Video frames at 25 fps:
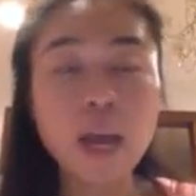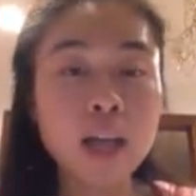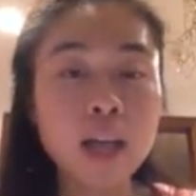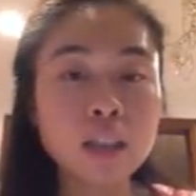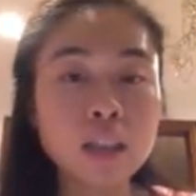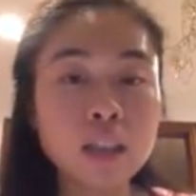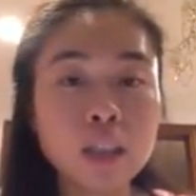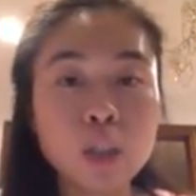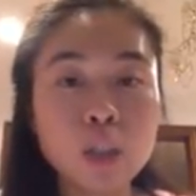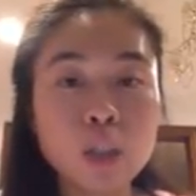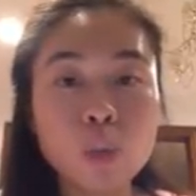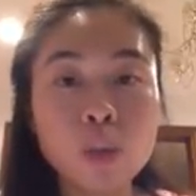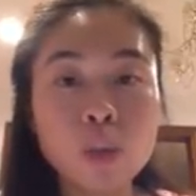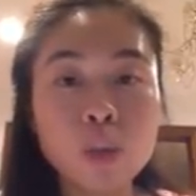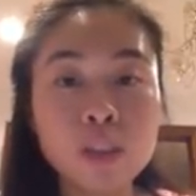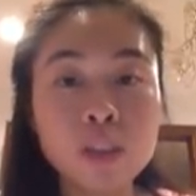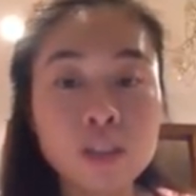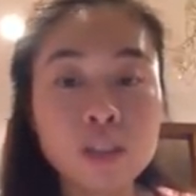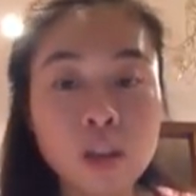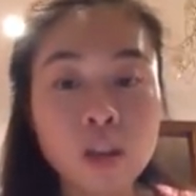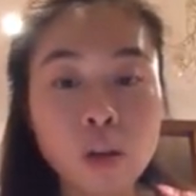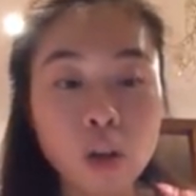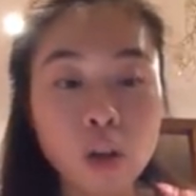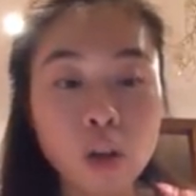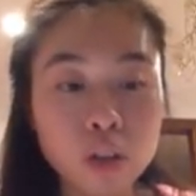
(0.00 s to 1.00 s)
packs that you want
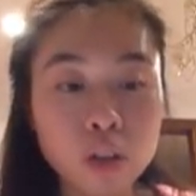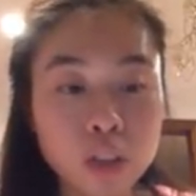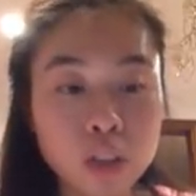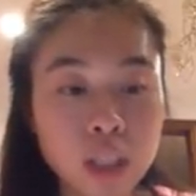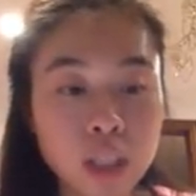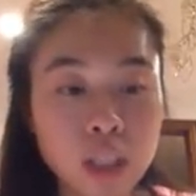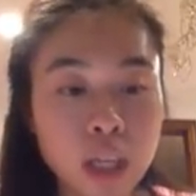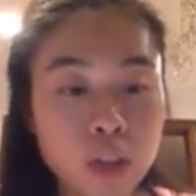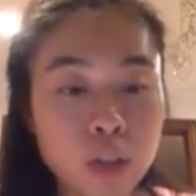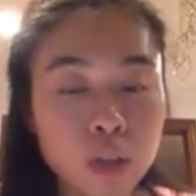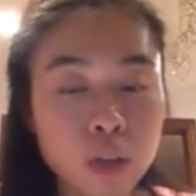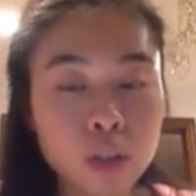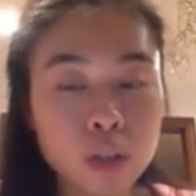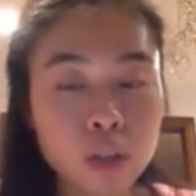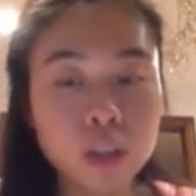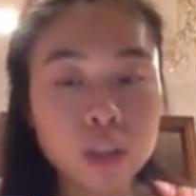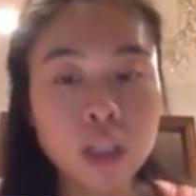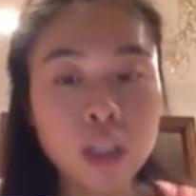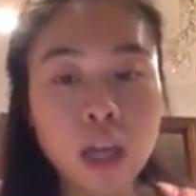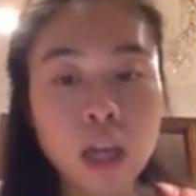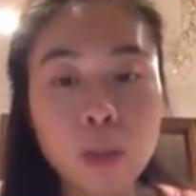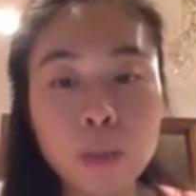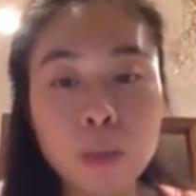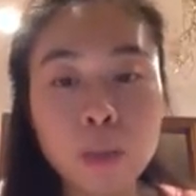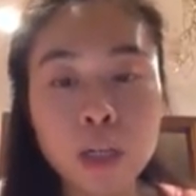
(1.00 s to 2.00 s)
to sell all together
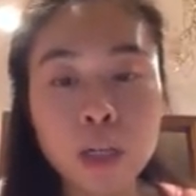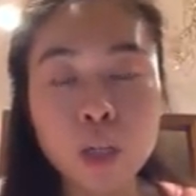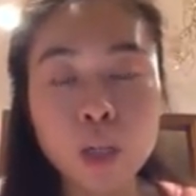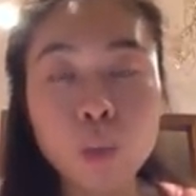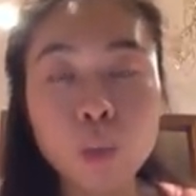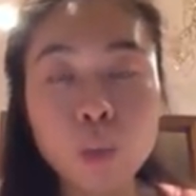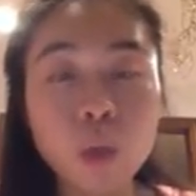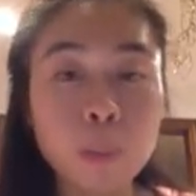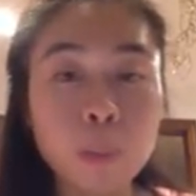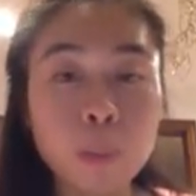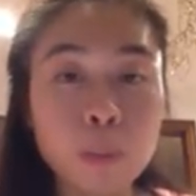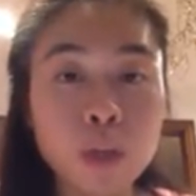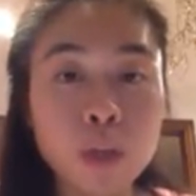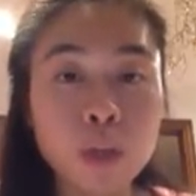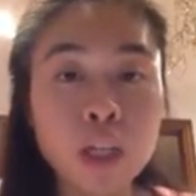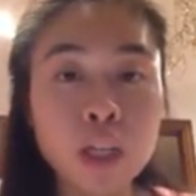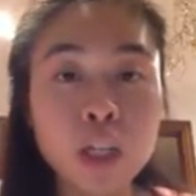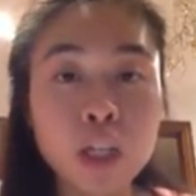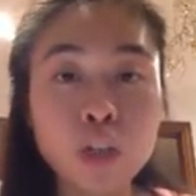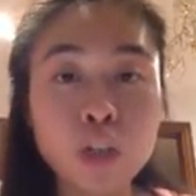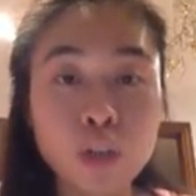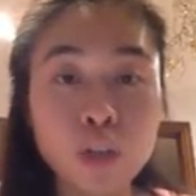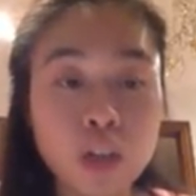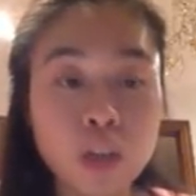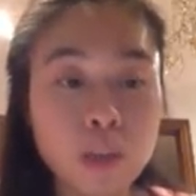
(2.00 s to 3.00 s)
is how many you want to put
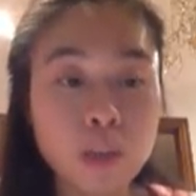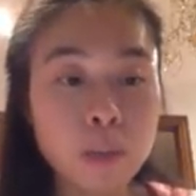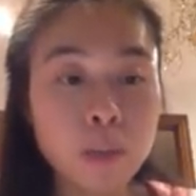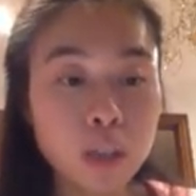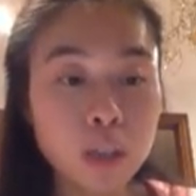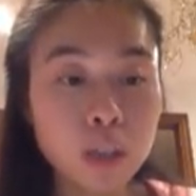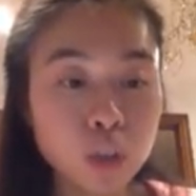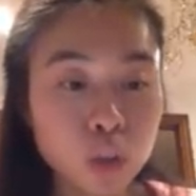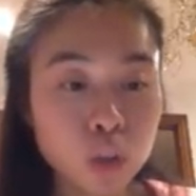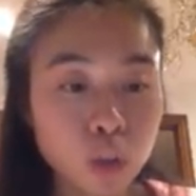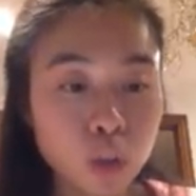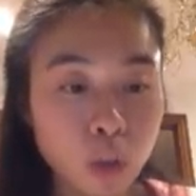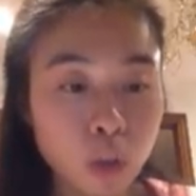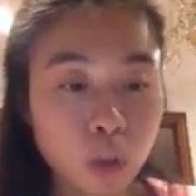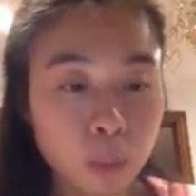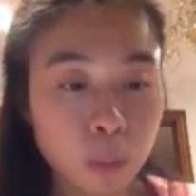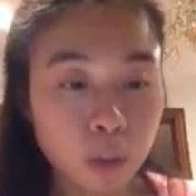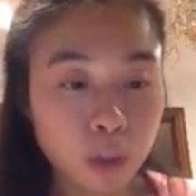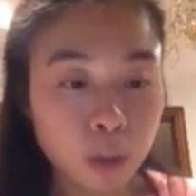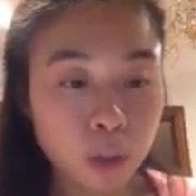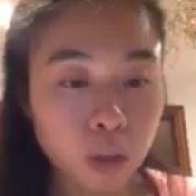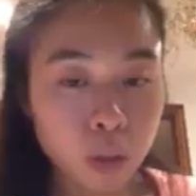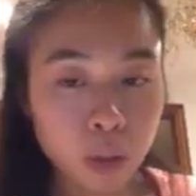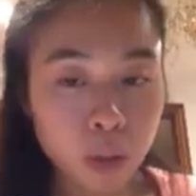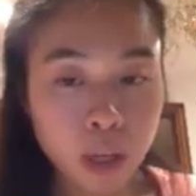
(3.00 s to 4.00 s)
in your image. So I'm
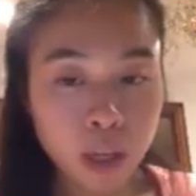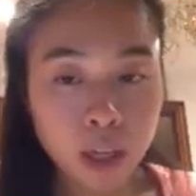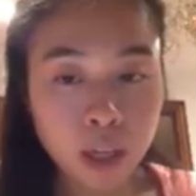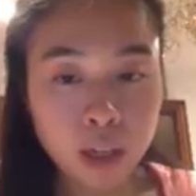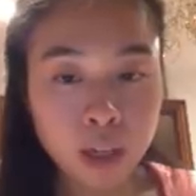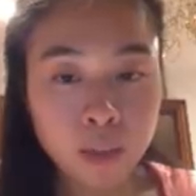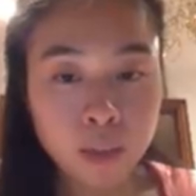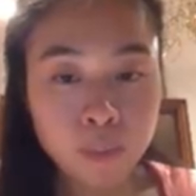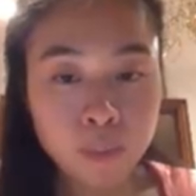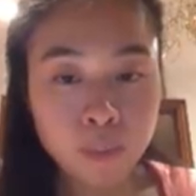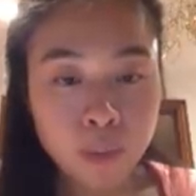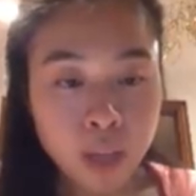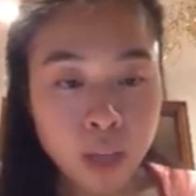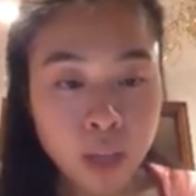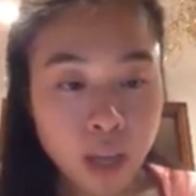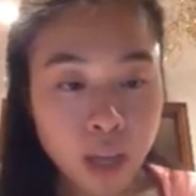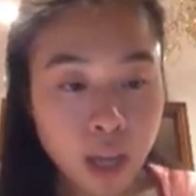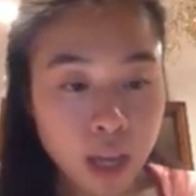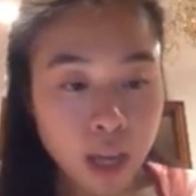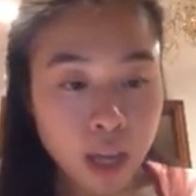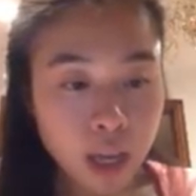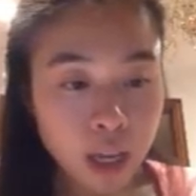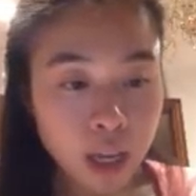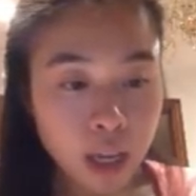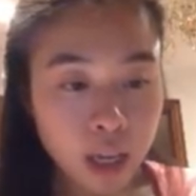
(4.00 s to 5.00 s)
going to go ahead
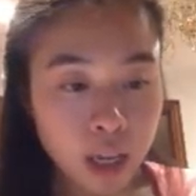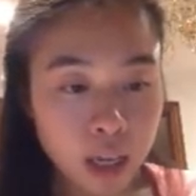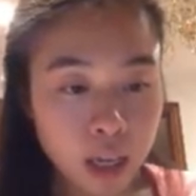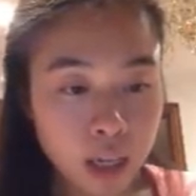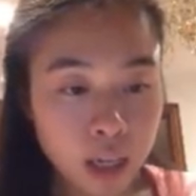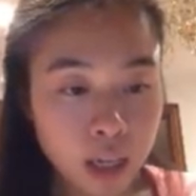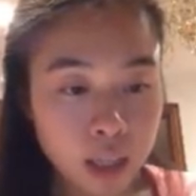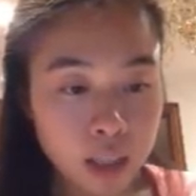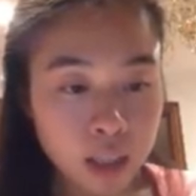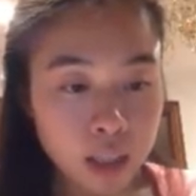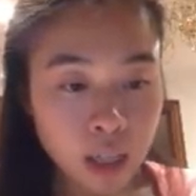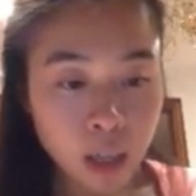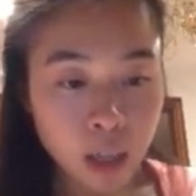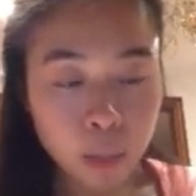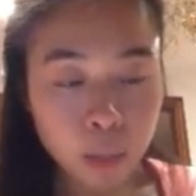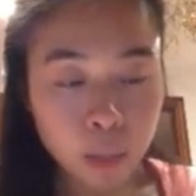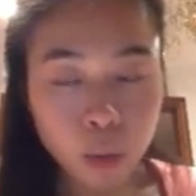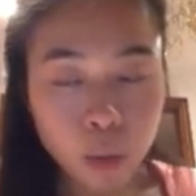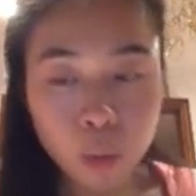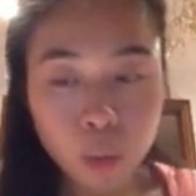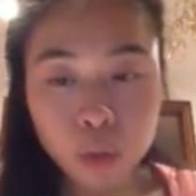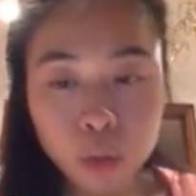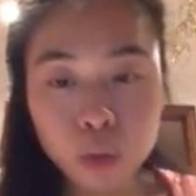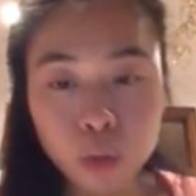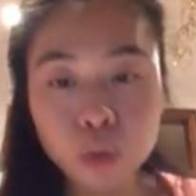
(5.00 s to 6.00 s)
and
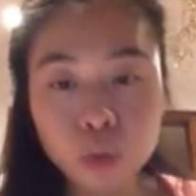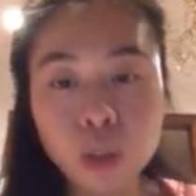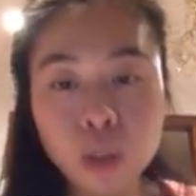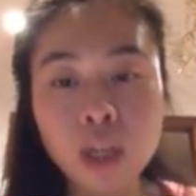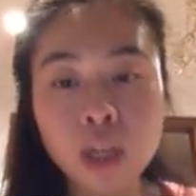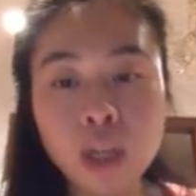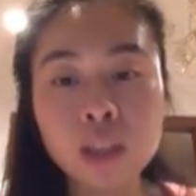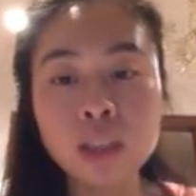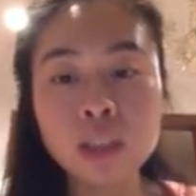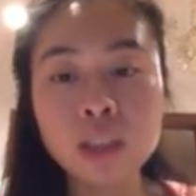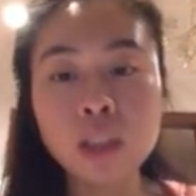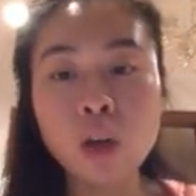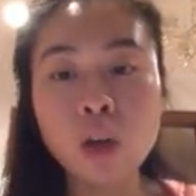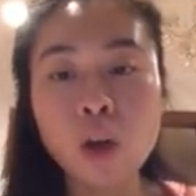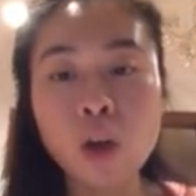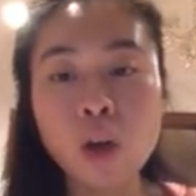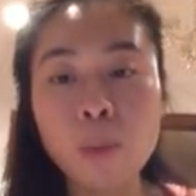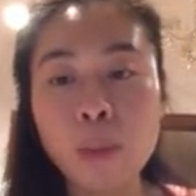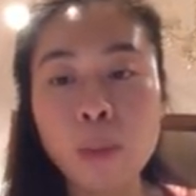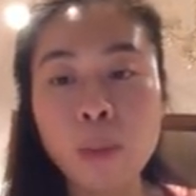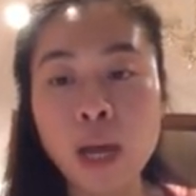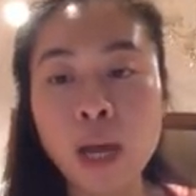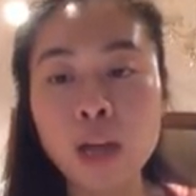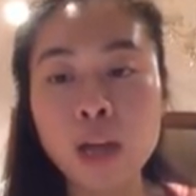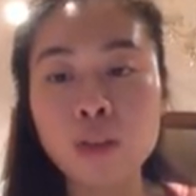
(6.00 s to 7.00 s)
I'm going to try to sell
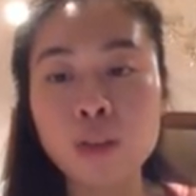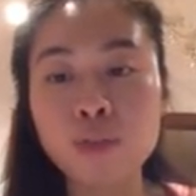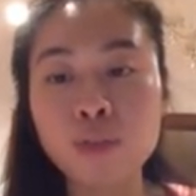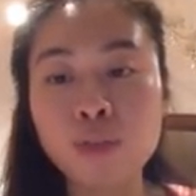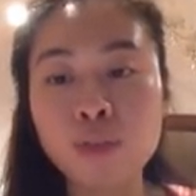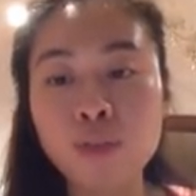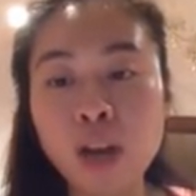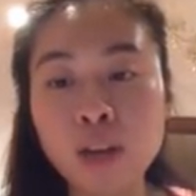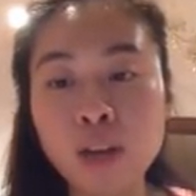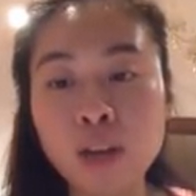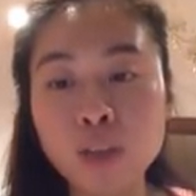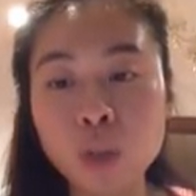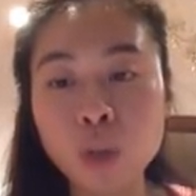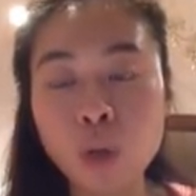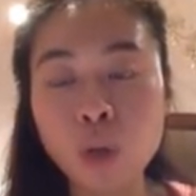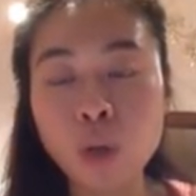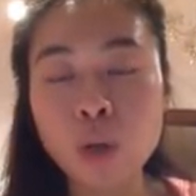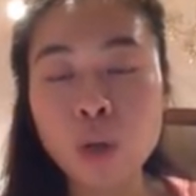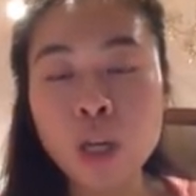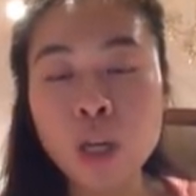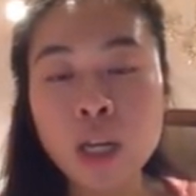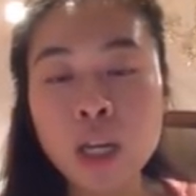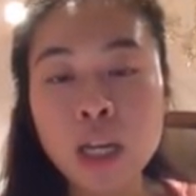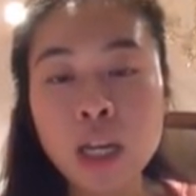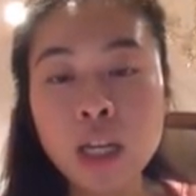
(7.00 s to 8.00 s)
a pack of 5.
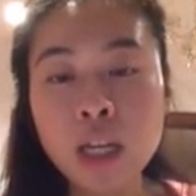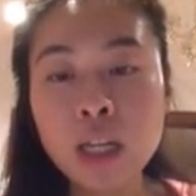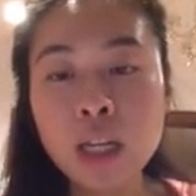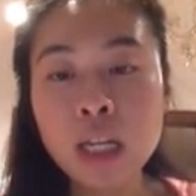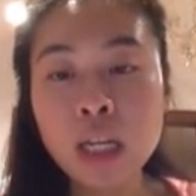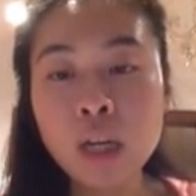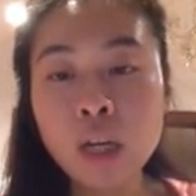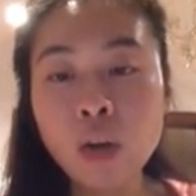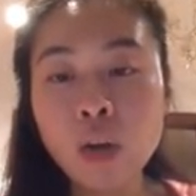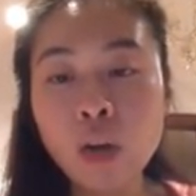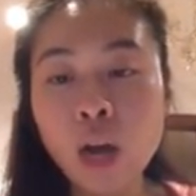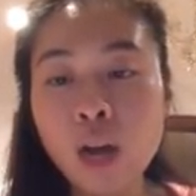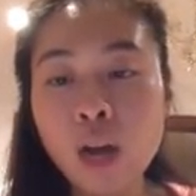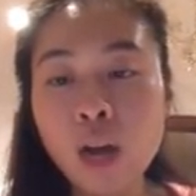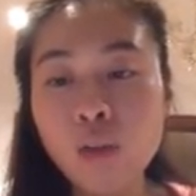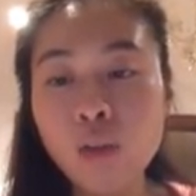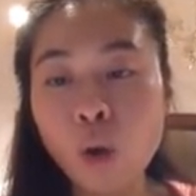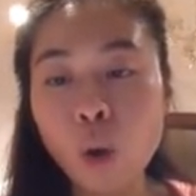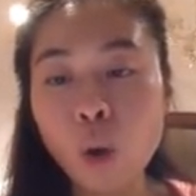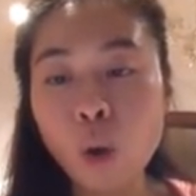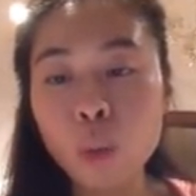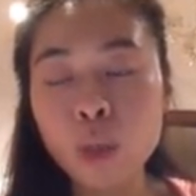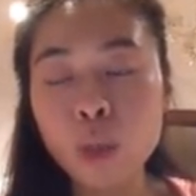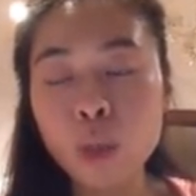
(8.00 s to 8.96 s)
So in here, I've